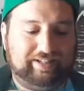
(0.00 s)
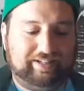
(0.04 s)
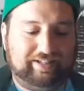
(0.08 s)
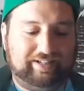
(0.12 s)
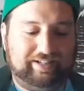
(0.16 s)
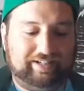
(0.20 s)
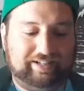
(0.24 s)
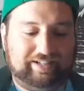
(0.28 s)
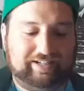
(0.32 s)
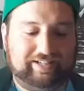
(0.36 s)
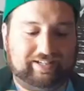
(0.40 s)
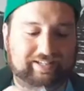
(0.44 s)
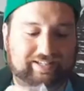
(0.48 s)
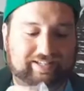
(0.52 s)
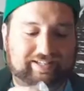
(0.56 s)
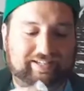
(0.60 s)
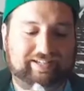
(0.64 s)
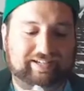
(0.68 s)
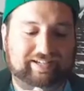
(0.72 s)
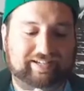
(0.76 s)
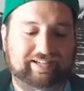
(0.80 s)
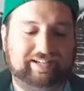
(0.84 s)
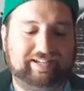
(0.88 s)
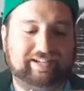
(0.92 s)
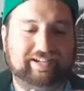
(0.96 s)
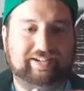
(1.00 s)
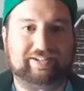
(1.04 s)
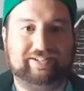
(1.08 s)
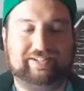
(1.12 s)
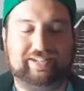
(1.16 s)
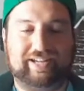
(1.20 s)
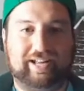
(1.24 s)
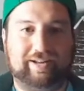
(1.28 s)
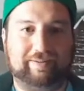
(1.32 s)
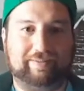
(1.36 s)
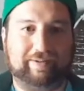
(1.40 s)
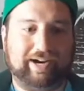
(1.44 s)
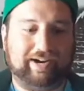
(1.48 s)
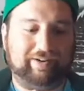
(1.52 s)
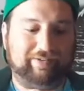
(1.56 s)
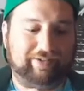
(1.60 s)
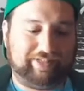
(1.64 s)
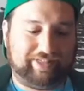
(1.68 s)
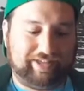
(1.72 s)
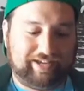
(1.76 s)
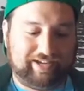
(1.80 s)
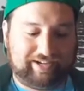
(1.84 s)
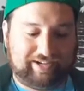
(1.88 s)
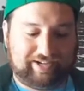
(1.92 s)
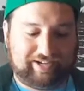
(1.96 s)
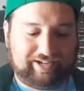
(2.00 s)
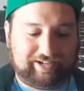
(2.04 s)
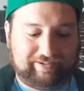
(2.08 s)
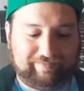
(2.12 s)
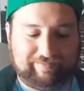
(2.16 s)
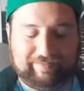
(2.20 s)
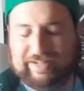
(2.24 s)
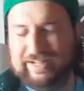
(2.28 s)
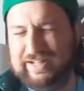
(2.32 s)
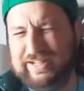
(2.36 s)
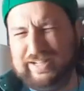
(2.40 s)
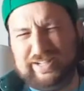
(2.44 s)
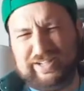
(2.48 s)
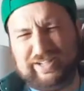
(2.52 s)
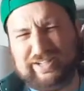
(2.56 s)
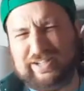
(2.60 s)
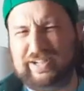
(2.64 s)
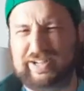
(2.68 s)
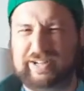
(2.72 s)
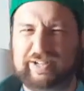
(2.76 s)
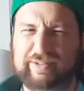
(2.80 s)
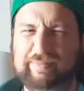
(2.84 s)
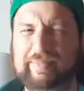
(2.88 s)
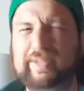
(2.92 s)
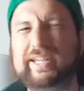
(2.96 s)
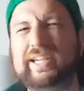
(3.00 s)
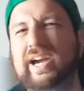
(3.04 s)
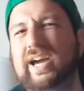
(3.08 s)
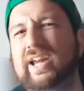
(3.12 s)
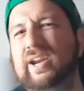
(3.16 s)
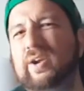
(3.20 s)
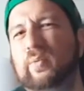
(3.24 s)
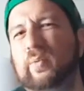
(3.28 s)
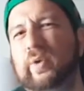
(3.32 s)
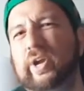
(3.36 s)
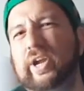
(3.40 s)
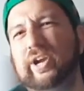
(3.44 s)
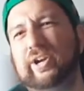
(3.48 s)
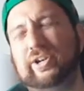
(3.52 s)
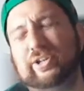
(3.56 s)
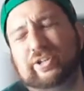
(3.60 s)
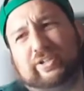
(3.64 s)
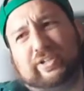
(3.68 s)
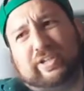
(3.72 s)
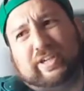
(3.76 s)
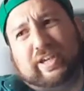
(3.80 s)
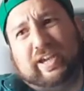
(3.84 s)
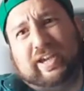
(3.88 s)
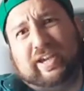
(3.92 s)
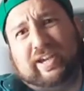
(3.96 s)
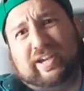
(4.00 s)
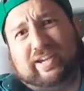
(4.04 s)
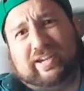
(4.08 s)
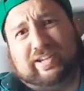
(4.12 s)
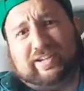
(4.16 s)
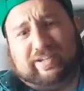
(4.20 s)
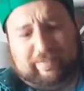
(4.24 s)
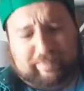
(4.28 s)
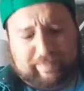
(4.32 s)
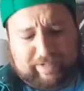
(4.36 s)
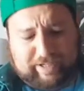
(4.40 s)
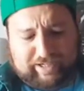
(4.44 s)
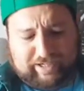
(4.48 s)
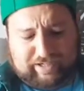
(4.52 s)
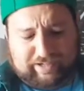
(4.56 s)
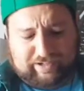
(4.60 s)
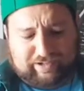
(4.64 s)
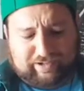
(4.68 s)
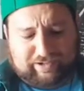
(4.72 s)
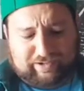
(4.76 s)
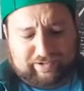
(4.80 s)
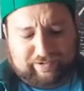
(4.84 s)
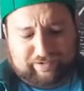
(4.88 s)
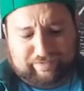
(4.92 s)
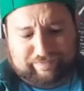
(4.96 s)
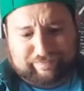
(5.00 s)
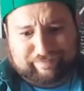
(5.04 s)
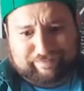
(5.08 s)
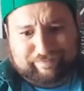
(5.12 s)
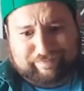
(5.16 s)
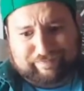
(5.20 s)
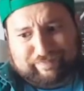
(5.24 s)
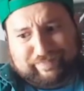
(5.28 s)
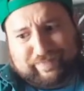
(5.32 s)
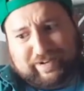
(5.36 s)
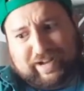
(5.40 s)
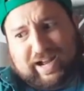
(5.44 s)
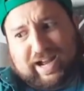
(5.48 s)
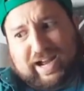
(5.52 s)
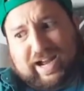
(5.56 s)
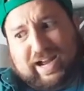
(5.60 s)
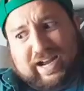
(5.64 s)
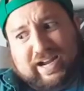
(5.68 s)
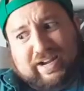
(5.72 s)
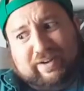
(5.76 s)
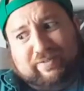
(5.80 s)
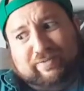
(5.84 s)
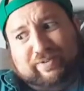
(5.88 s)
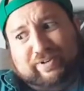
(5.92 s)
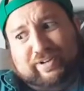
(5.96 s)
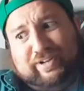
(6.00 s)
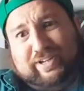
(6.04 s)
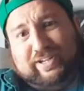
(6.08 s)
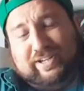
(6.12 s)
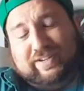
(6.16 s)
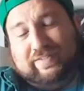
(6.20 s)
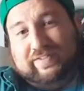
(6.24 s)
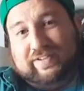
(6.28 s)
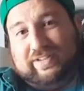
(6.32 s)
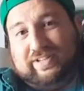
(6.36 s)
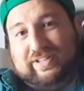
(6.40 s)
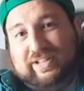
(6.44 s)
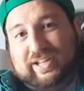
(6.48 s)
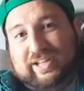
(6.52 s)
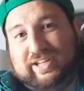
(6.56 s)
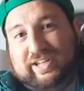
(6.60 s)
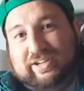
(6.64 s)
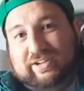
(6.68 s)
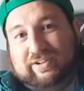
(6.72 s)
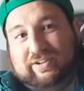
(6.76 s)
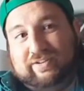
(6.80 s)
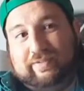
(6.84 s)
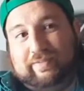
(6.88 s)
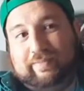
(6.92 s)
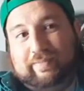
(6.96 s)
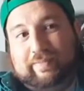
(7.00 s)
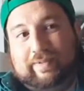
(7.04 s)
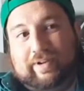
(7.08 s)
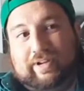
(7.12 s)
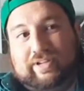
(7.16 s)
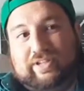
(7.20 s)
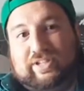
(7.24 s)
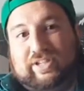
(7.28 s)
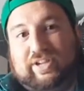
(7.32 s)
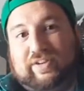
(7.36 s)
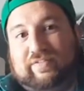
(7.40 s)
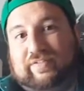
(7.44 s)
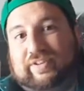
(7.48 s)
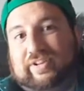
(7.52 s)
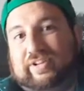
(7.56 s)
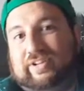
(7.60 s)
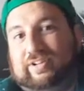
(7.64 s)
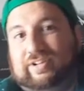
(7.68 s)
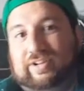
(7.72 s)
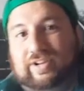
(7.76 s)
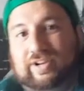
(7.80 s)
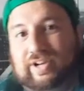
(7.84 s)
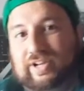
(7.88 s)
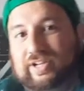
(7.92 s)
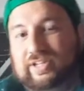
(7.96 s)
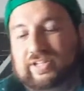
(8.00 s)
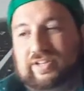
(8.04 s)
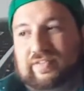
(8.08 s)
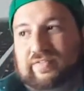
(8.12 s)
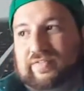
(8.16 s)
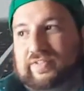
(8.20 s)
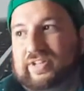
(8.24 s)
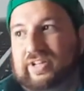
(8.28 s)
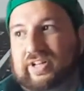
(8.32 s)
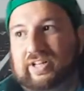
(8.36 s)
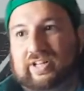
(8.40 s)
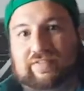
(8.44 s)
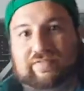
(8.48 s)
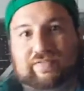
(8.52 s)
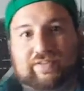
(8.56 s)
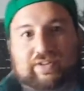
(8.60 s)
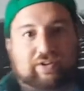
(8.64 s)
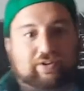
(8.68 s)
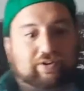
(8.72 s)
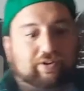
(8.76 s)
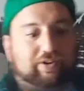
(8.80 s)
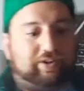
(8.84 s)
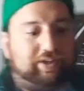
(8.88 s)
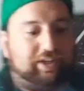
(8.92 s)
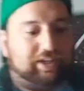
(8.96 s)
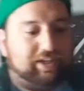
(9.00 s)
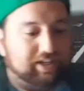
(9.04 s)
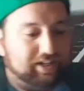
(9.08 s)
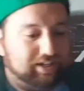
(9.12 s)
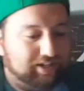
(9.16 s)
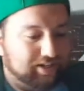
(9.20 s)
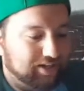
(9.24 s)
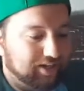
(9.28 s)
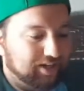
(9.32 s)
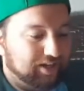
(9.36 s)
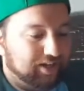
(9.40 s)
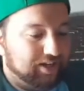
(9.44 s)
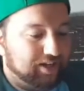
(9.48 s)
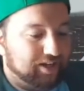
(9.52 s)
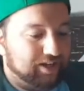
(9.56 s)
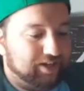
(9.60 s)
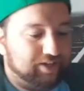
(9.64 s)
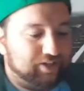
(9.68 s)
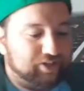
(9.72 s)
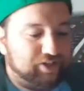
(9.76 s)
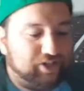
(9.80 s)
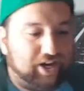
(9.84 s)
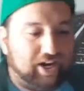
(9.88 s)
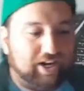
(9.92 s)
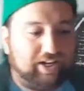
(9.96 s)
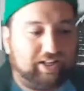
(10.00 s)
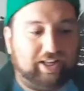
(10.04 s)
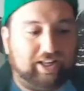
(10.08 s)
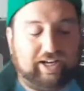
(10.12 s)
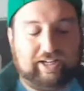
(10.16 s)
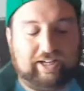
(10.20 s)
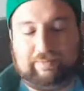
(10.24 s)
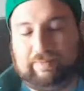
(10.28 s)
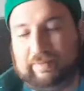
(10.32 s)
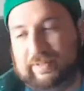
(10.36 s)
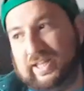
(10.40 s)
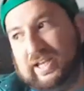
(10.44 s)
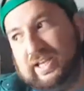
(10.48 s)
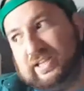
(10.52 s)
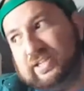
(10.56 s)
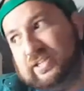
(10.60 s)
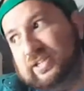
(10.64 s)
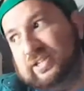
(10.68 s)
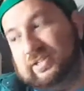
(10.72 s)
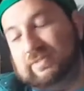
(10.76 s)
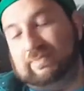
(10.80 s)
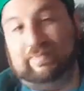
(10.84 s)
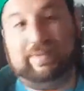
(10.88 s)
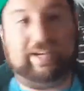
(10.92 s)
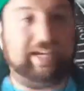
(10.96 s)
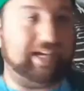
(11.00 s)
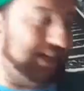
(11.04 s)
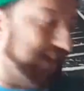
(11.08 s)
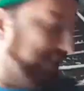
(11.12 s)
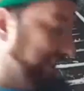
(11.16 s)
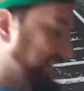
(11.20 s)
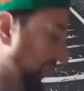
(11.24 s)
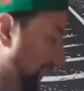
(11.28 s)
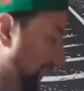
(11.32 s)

to celebrate with it. It'd be kind of weird. You can, I mean, you know, I wouldn't give it, like, you know, a 7 to 11 year old a kid a shot glass, but that's just me.